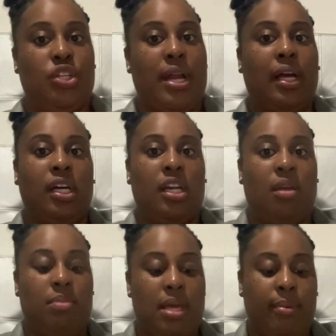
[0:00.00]
you're not gonna
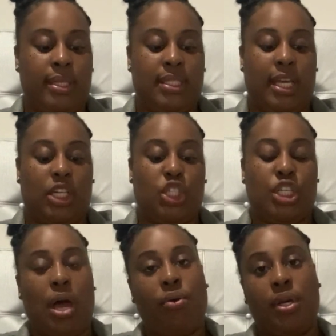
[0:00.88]
be able to take a
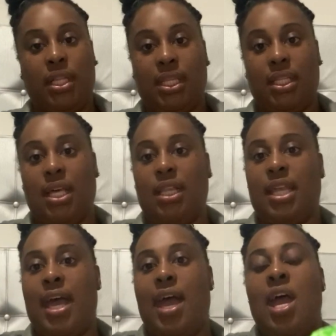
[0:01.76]
shower or anything like
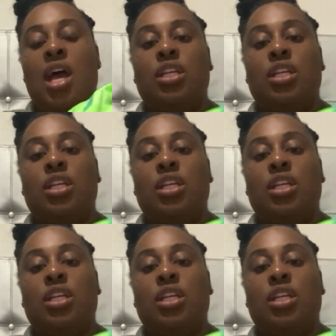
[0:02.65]
that.